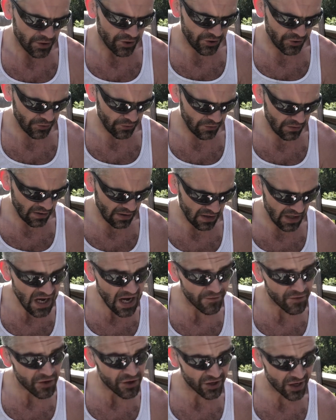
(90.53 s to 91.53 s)
Two
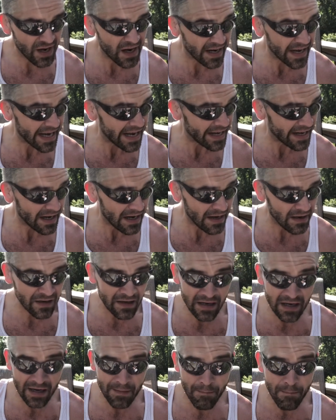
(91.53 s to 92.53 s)
lovers hung it
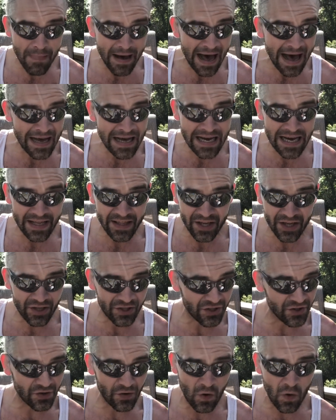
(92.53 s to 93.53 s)
up by
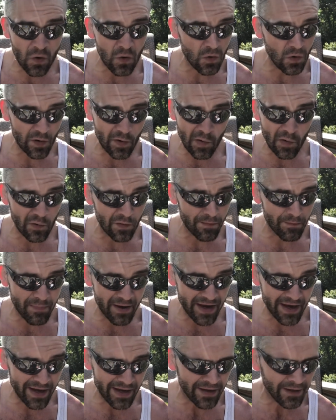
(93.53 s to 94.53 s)
this old old
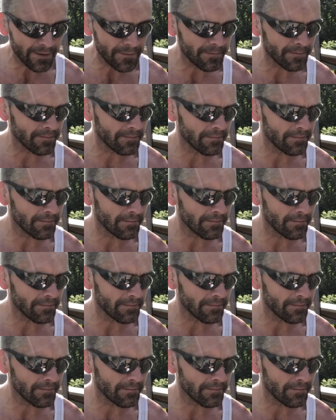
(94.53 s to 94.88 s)
bed.